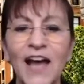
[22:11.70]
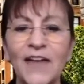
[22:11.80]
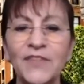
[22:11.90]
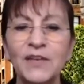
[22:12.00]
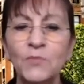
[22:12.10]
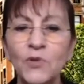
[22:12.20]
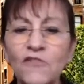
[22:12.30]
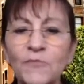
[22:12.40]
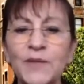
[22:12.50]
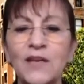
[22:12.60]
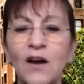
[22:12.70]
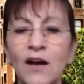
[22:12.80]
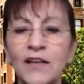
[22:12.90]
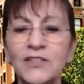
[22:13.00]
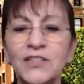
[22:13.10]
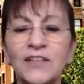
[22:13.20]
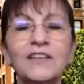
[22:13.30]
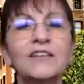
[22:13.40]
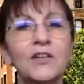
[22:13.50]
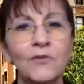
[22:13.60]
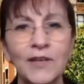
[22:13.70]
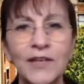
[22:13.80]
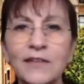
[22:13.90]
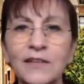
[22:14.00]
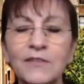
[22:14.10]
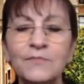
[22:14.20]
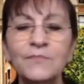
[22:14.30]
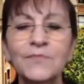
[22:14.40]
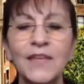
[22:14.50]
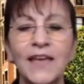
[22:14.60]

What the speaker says: and they move beyond curriculum